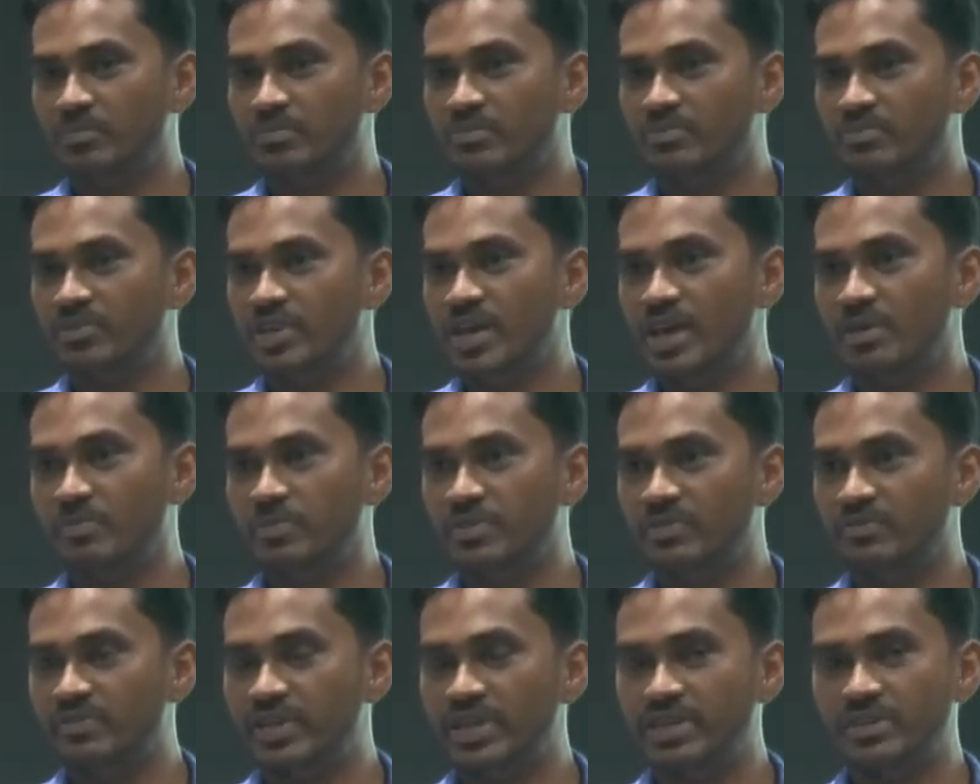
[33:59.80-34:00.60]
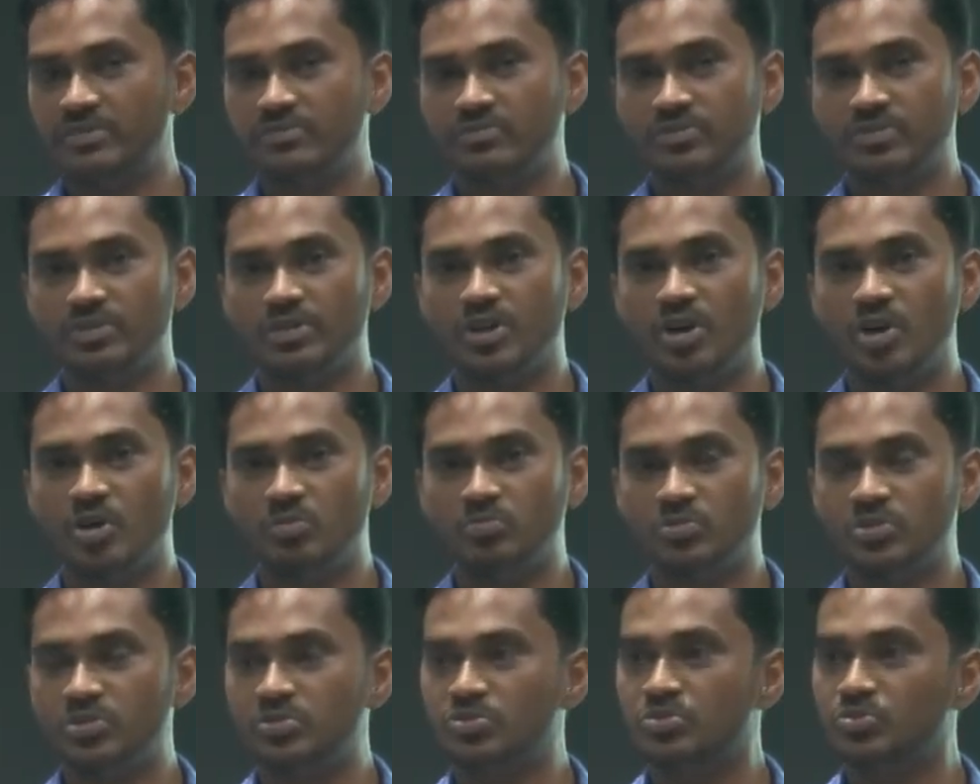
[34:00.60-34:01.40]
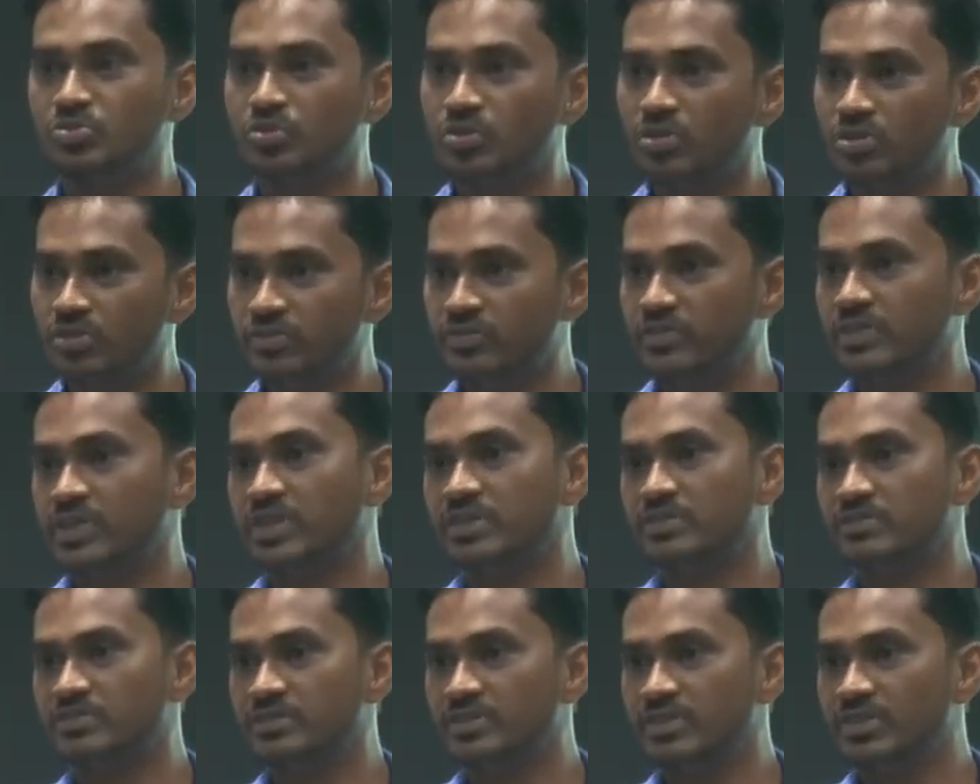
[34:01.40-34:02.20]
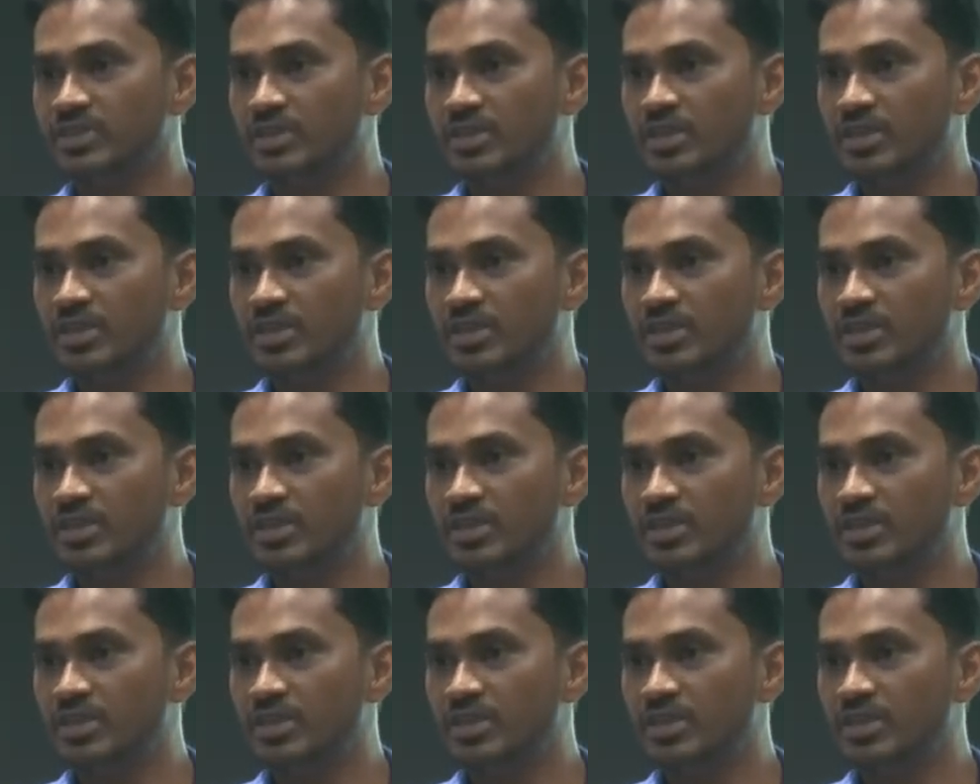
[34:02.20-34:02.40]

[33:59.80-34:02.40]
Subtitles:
we have been waiting for the government to do a lot of things.